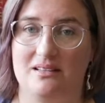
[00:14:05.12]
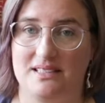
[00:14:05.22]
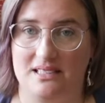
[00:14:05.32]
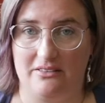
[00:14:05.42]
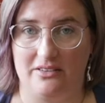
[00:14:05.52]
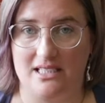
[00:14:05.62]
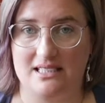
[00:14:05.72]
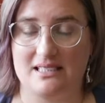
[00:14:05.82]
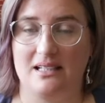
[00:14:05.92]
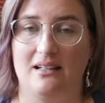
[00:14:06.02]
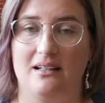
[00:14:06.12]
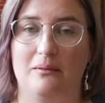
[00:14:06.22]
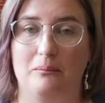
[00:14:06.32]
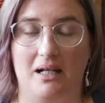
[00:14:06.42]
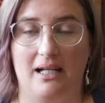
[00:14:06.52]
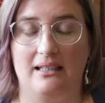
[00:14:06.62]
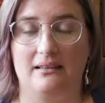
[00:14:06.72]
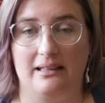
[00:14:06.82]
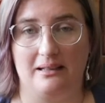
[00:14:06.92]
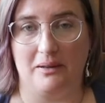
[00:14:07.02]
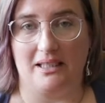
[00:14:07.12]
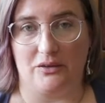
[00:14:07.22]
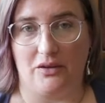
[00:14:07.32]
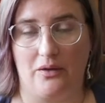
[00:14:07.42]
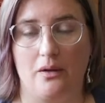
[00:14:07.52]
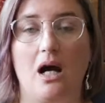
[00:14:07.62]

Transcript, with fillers: series by Leigh Bardugo.